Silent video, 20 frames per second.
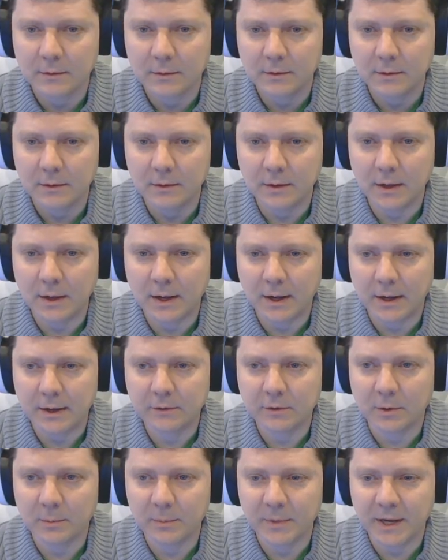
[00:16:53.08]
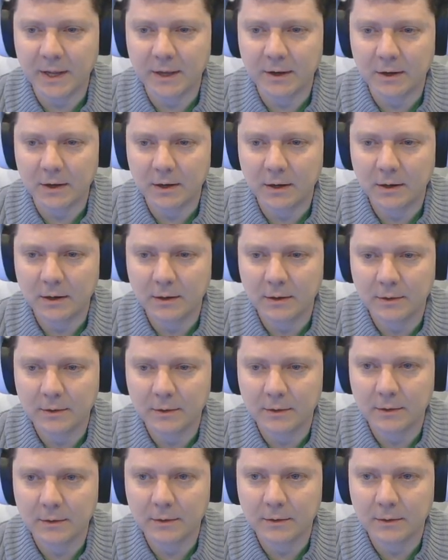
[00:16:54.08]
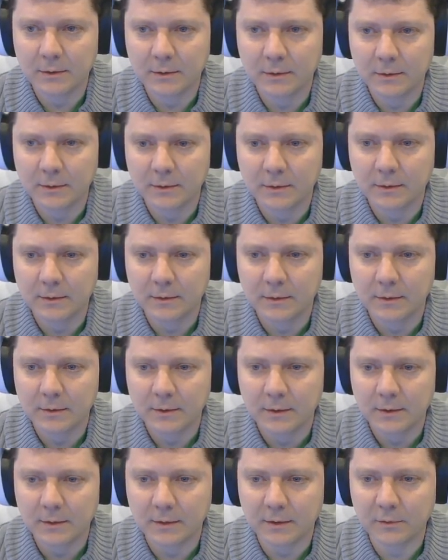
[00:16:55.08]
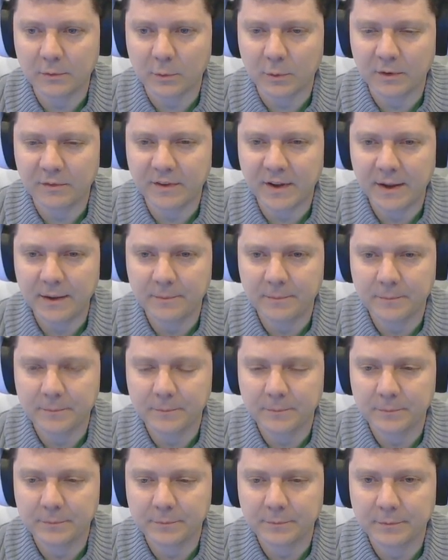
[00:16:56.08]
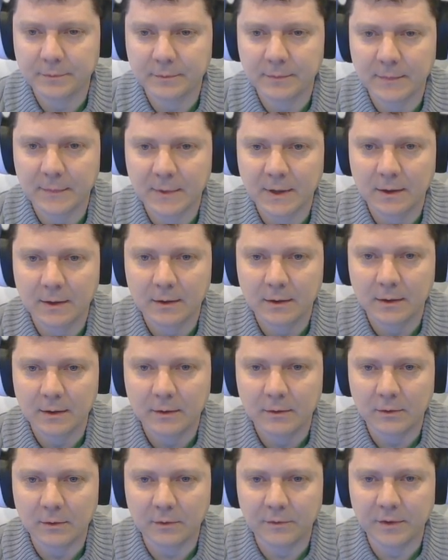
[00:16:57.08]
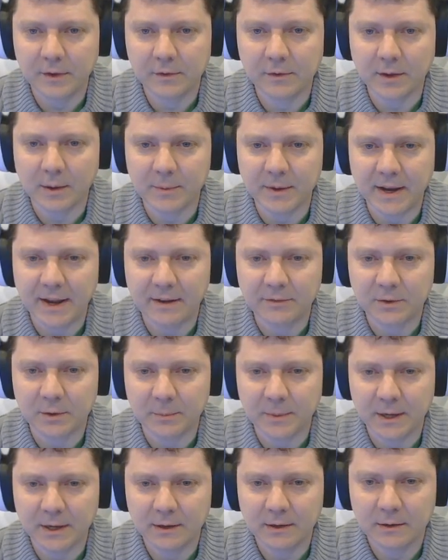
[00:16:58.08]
Yeehaw Terminator. Let's fortify. So if he's coming after me...